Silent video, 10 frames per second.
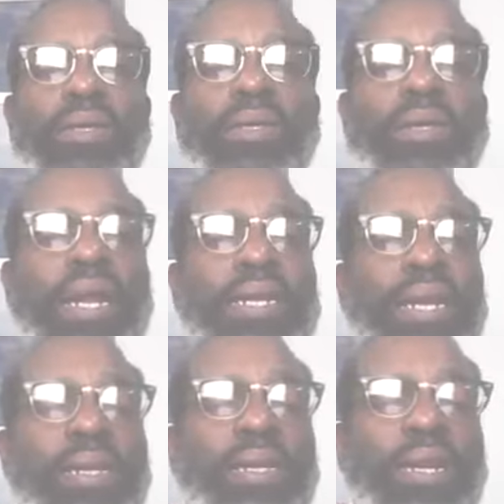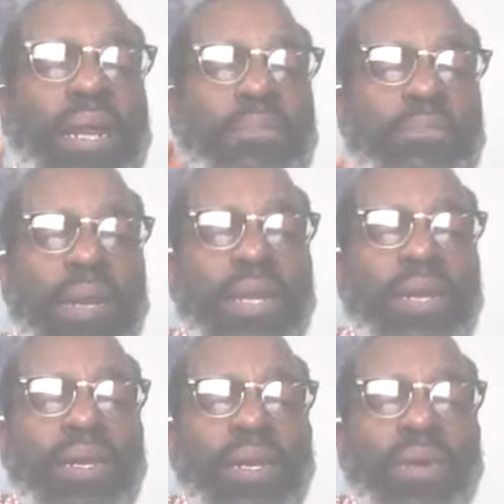They didn't
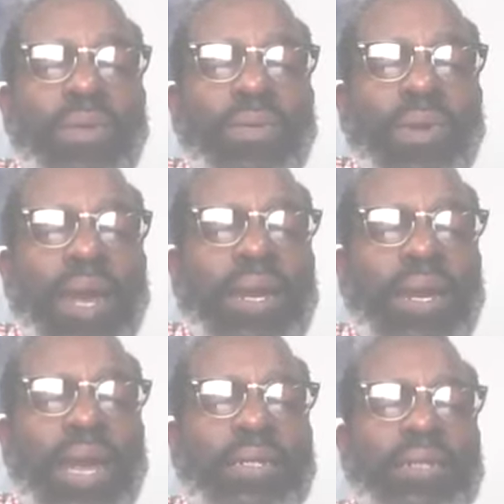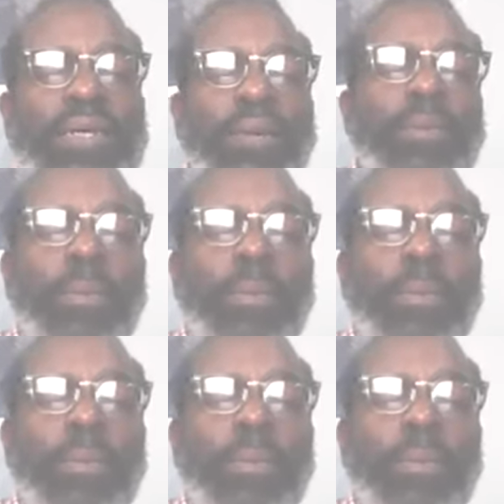immediately recognize him.